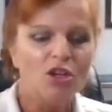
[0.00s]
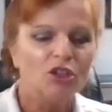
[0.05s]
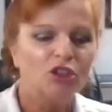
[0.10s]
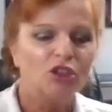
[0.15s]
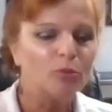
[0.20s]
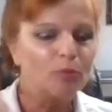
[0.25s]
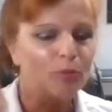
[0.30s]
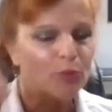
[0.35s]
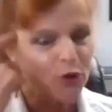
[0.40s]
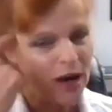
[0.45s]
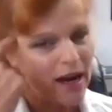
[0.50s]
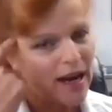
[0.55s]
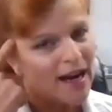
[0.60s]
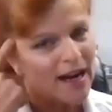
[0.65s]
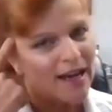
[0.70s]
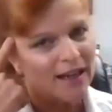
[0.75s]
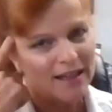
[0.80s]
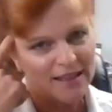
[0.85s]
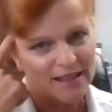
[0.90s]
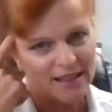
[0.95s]
your
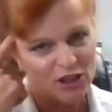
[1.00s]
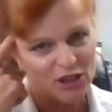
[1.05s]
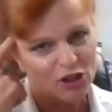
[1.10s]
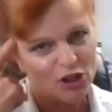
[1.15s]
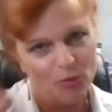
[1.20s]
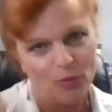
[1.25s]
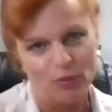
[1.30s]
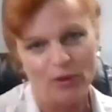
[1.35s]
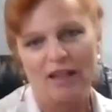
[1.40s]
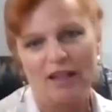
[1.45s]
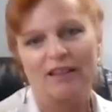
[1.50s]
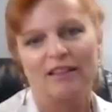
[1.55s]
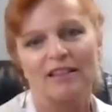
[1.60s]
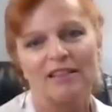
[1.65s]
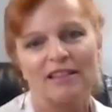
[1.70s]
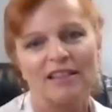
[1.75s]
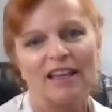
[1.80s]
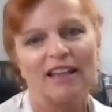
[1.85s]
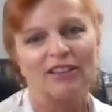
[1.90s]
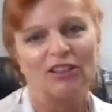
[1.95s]
brain is interpreting the
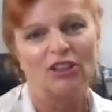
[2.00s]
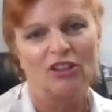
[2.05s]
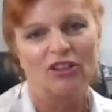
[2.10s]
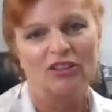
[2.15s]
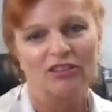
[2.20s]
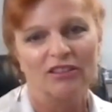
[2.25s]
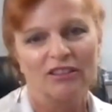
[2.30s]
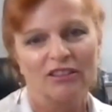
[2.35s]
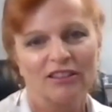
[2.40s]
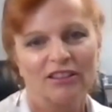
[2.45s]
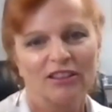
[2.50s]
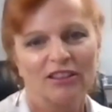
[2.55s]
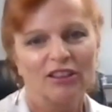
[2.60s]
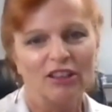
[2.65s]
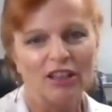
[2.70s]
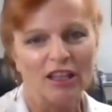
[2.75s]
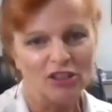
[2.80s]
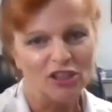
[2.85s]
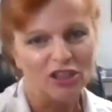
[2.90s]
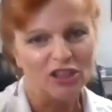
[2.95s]
signal
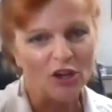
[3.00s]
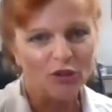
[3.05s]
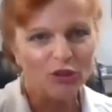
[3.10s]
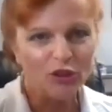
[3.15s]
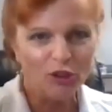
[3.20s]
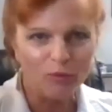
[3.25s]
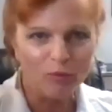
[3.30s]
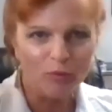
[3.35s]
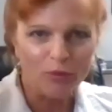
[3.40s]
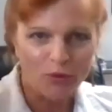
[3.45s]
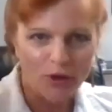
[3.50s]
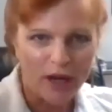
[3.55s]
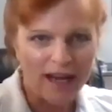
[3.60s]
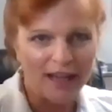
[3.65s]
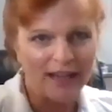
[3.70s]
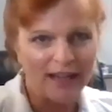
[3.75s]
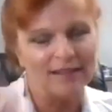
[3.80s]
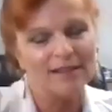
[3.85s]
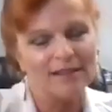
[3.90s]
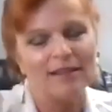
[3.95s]
so your
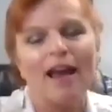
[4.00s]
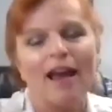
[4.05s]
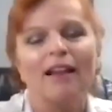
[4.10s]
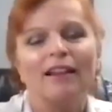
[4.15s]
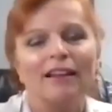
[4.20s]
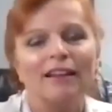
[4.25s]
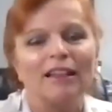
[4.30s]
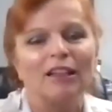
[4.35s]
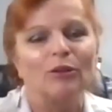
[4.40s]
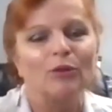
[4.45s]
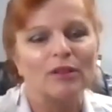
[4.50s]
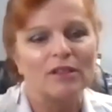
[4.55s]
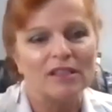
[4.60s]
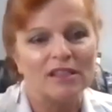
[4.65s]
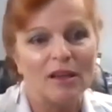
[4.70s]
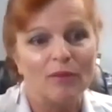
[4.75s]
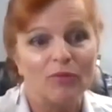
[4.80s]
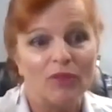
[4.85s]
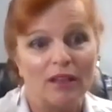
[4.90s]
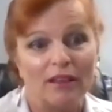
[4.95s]
brain is telling you it's
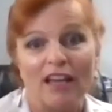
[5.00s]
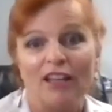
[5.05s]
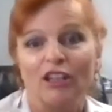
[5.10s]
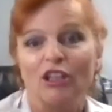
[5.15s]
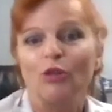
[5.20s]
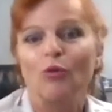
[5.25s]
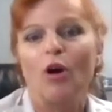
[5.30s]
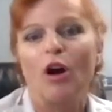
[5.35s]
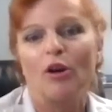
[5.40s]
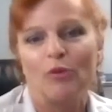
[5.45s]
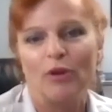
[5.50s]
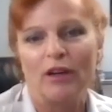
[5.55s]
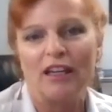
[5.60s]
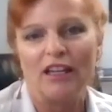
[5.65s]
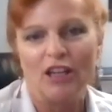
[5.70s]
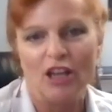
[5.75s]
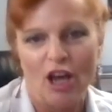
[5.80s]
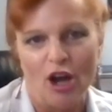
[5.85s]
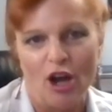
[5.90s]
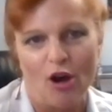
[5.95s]
something that you already
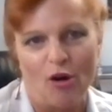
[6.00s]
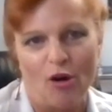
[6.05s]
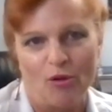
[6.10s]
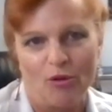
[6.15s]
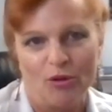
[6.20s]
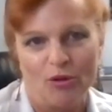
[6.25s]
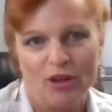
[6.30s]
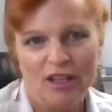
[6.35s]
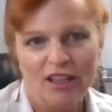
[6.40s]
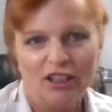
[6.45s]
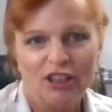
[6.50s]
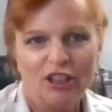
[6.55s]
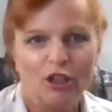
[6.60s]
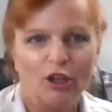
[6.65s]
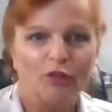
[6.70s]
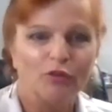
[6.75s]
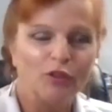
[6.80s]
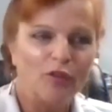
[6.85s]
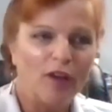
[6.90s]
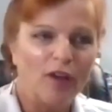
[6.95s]
know. You know,
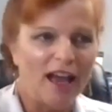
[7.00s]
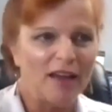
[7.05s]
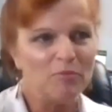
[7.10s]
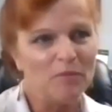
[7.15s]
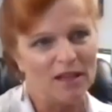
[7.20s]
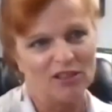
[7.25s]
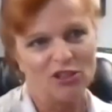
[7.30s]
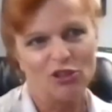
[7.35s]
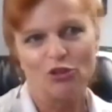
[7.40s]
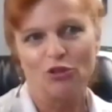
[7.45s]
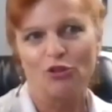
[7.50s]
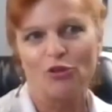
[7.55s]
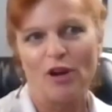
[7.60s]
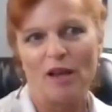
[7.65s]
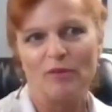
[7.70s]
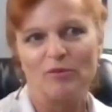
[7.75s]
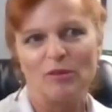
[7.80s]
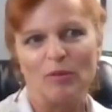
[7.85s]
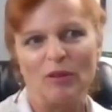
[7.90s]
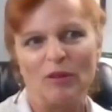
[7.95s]
if you've had menstrual
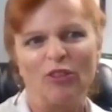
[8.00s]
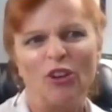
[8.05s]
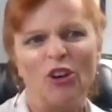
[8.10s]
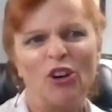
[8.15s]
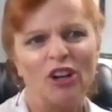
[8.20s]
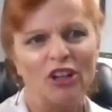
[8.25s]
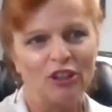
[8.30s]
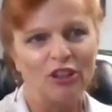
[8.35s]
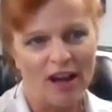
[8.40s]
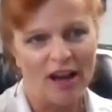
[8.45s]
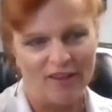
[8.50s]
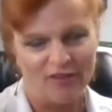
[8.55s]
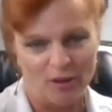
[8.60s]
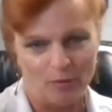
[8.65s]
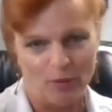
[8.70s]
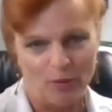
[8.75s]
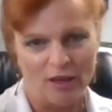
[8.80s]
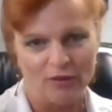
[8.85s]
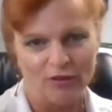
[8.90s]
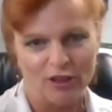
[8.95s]
cramps before and you're
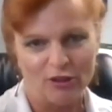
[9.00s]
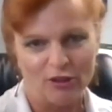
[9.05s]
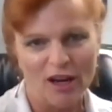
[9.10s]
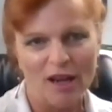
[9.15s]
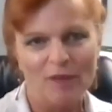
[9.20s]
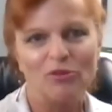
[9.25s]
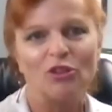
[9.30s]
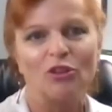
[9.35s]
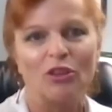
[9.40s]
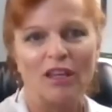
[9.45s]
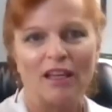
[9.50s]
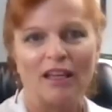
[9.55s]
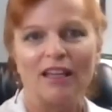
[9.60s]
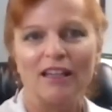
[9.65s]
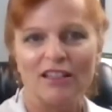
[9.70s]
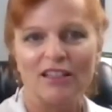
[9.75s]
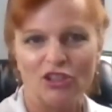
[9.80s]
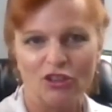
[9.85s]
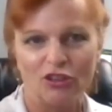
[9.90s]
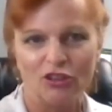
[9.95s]
having pelvic cramps, you're thinking
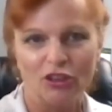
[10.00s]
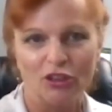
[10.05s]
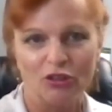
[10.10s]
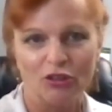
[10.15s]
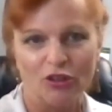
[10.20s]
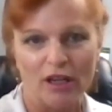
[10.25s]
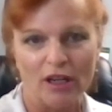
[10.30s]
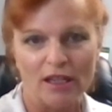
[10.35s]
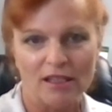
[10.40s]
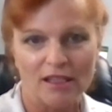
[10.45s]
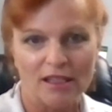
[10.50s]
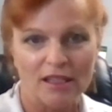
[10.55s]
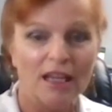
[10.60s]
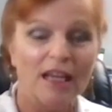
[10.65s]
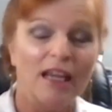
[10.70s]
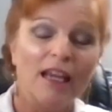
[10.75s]
it's your uterus,